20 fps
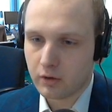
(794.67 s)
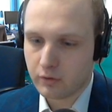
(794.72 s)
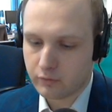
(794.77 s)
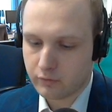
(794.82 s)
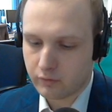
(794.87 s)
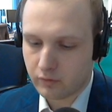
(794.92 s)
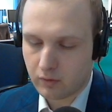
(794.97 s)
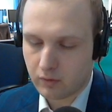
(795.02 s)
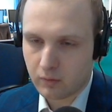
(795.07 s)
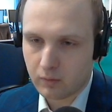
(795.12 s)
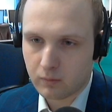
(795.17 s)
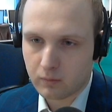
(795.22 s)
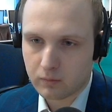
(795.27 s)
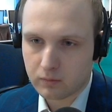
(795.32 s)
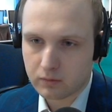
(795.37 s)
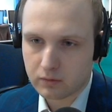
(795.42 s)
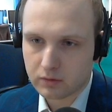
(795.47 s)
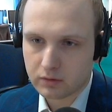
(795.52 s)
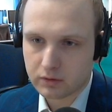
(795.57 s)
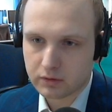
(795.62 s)
So
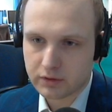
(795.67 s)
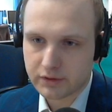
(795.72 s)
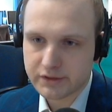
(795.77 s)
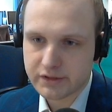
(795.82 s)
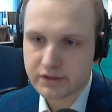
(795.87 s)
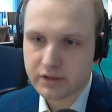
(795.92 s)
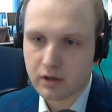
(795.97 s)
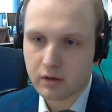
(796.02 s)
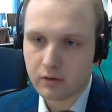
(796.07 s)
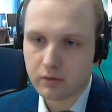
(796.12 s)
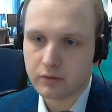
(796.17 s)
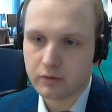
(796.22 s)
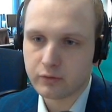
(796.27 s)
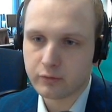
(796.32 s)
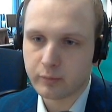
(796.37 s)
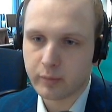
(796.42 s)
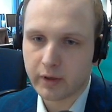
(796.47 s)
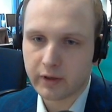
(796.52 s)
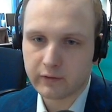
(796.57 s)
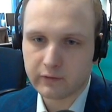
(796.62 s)
this is how you use
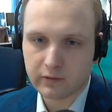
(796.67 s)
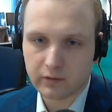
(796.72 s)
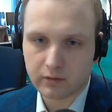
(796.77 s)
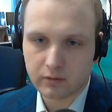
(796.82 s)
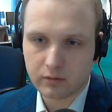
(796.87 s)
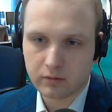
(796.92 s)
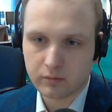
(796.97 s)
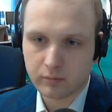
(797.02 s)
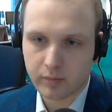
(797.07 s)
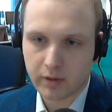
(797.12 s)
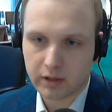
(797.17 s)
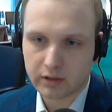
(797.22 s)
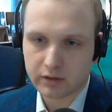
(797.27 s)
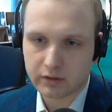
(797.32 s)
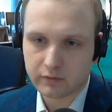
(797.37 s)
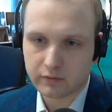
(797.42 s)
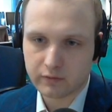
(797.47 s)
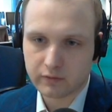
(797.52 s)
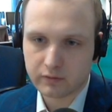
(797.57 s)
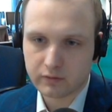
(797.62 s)
basic
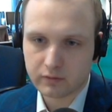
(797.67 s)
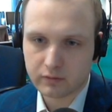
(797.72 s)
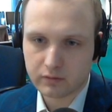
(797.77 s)
patterns.